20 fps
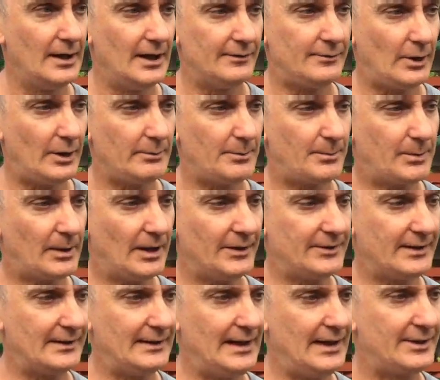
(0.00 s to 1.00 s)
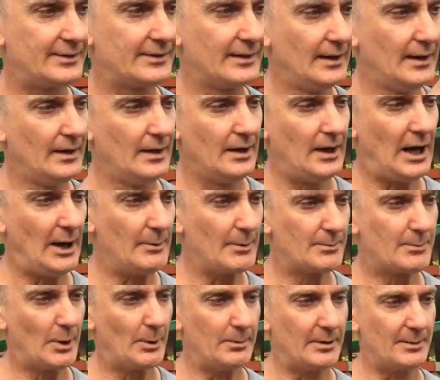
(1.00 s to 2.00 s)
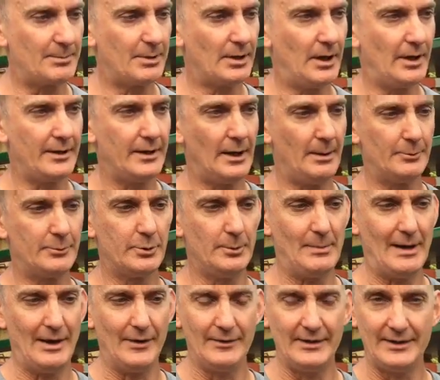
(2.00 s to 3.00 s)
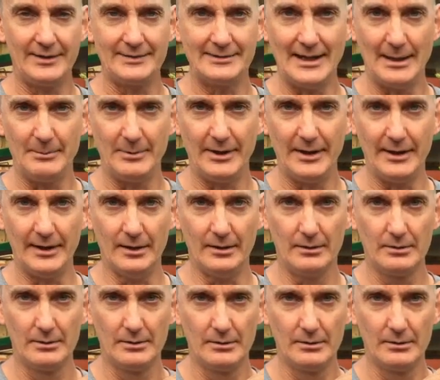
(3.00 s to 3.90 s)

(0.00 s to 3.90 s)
If I were planting this, I would probably plant it up to about this depth here.